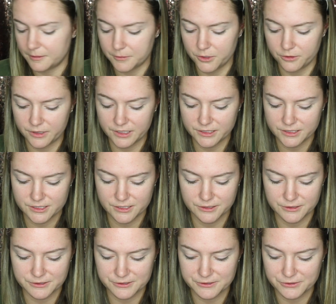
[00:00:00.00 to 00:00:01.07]
going
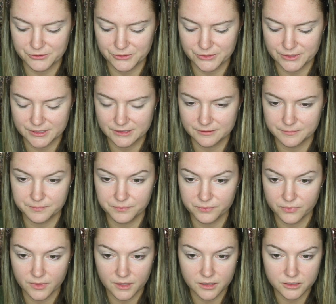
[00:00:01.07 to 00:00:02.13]
to
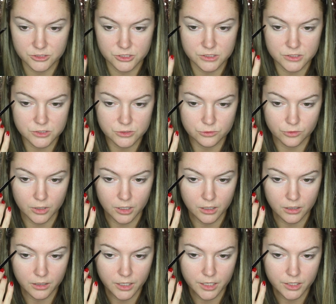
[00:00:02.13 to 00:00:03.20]
just
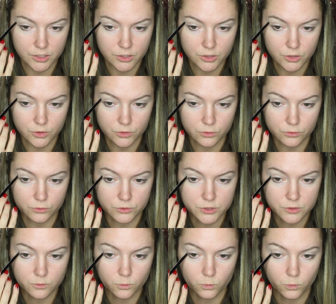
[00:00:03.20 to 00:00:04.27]
draw a huge
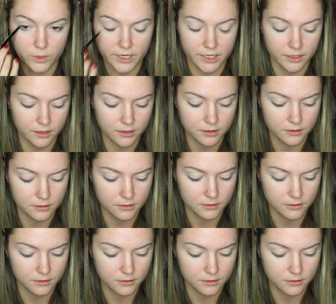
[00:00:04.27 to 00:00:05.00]
wing.